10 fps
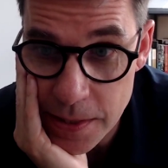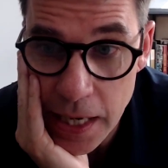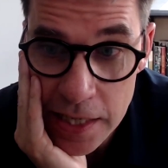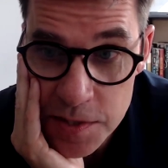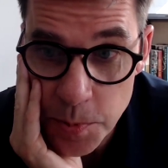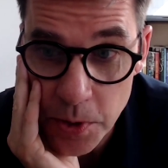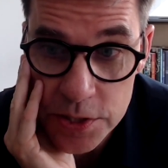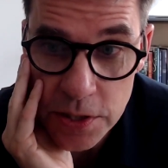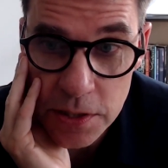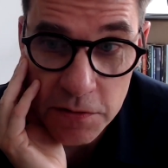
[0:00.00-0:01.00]
the
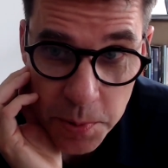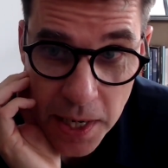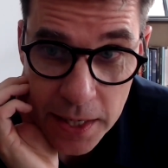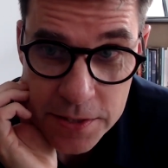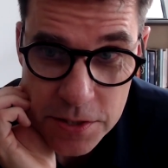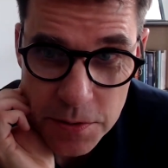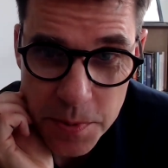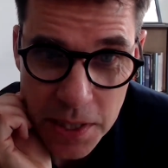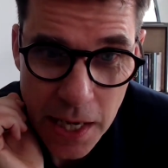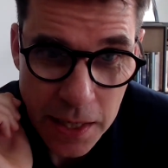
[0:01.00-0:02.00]
aspiration of PRAx to
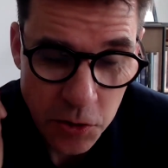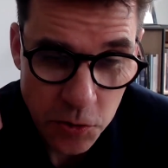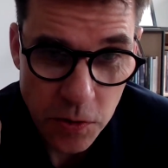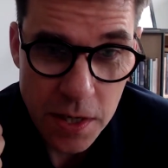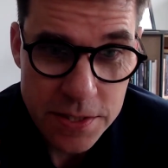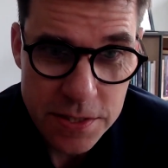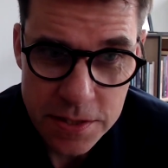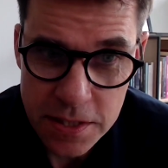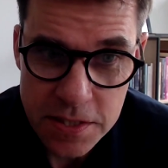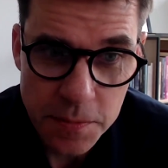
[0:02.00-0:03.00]
be a
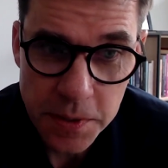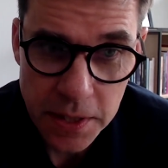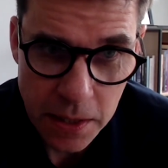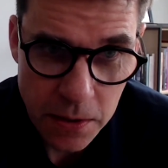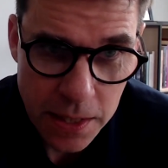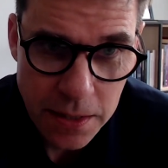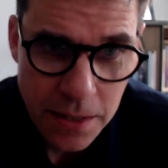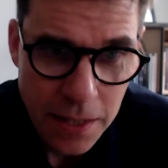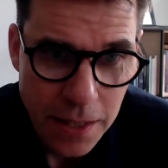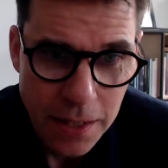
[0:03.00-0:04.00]
cross-disciplinary
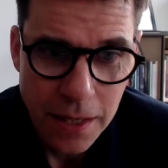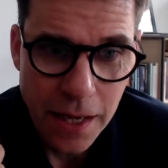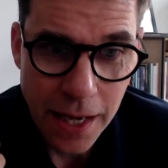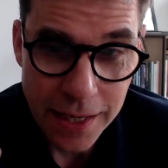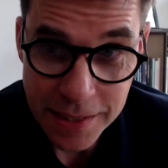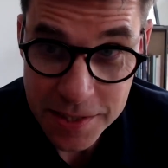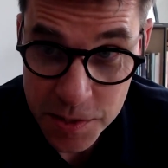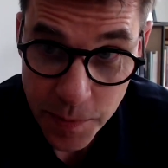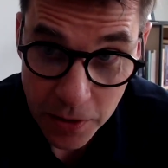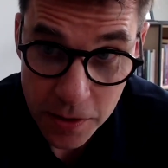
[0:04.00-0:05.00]
and
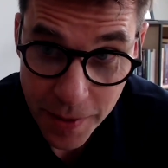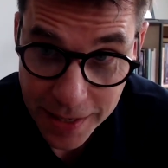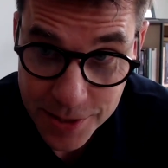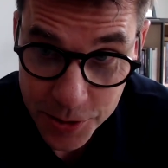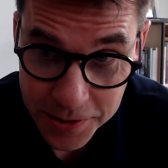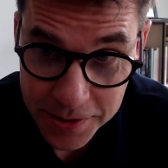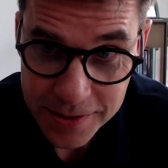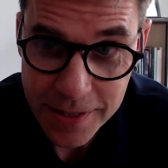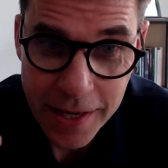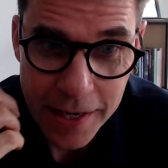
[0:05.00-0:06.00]
experimental
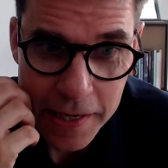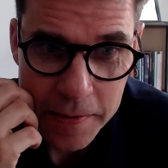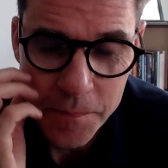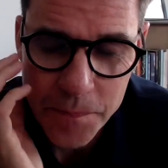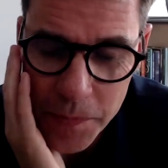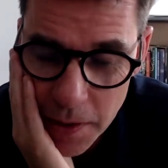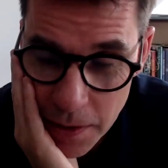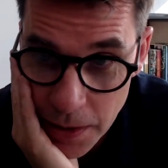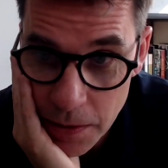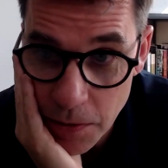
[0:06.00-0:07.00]

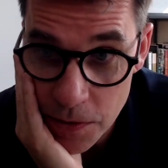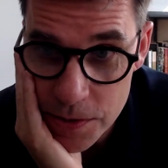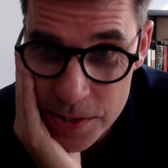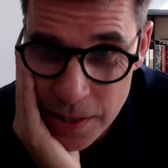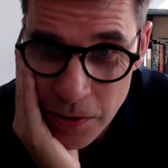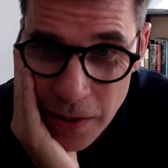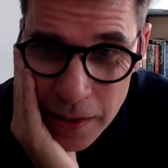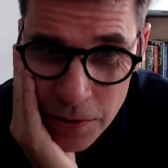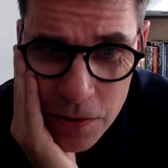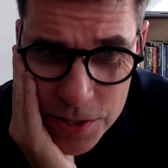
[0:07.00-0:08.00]
art center,
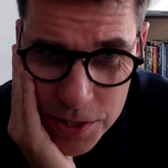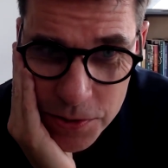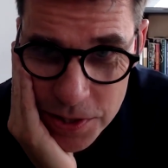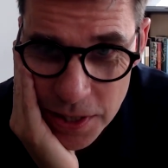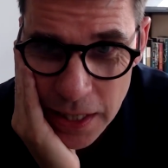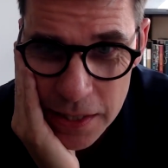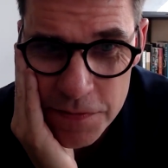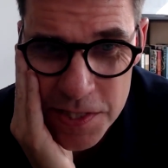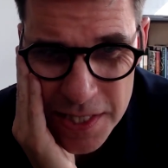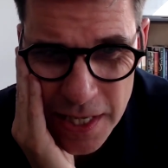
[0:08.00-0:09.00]
and also to kind of
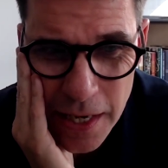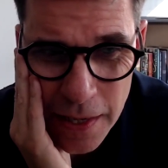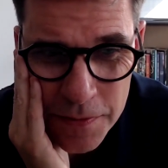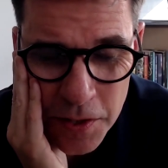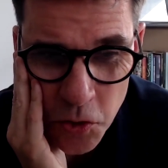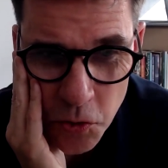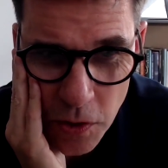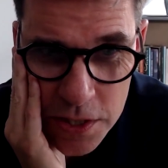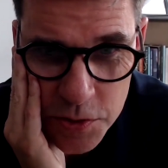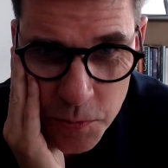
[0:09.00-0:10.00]
sit at the
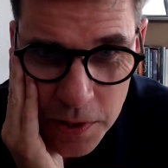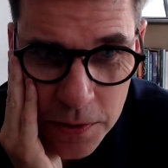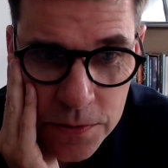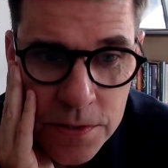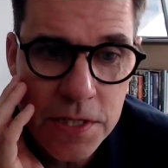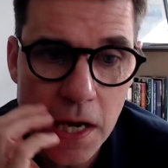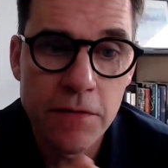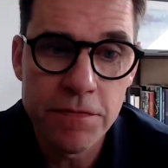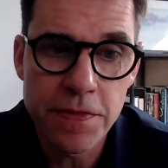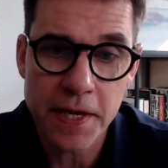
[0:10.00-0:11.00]
crossroads
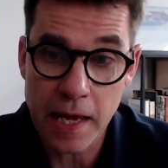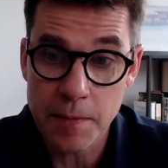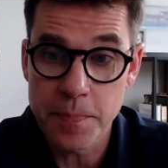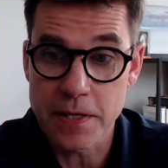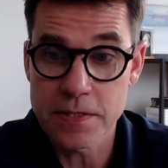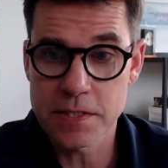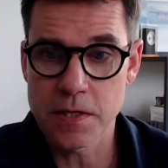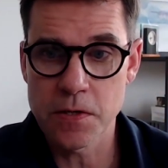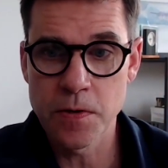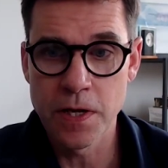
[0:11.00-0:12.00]
of the campus.
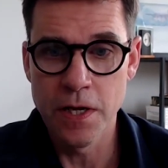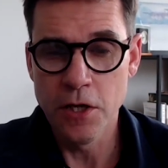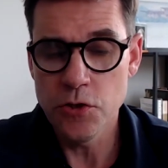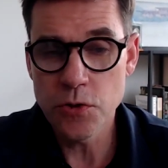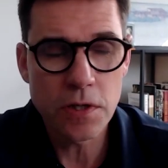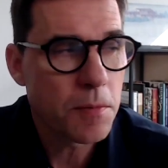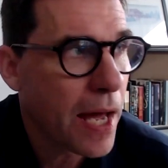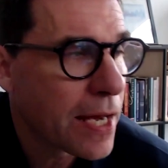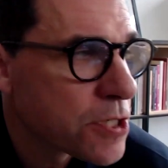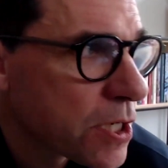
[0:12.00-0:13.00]
So you could
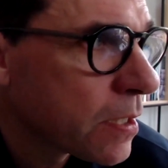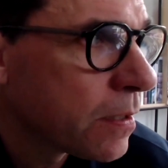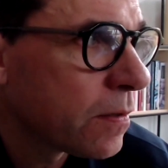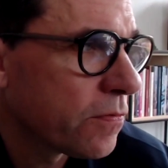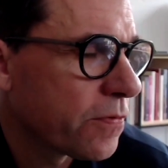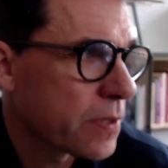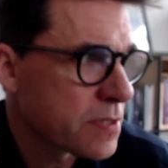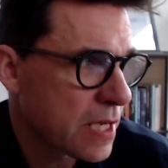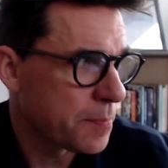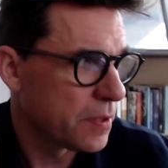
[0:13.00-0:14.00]
imagine, for
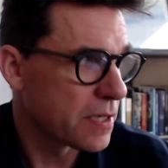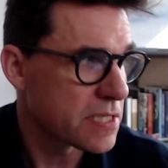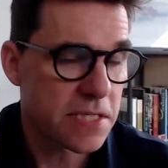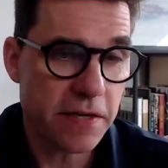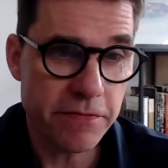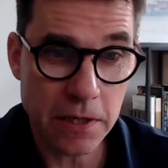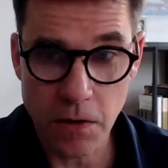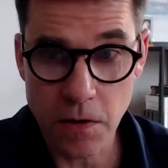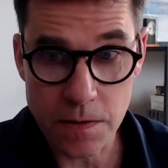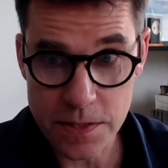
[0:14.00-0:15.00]
example, a civic
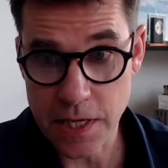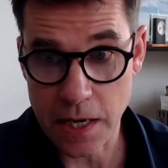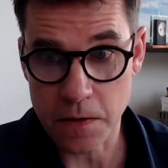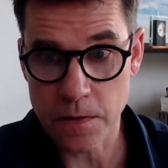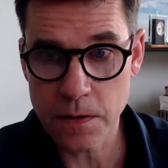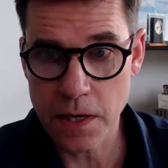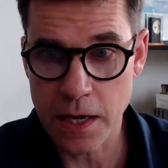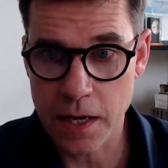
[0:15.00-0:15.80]
art center,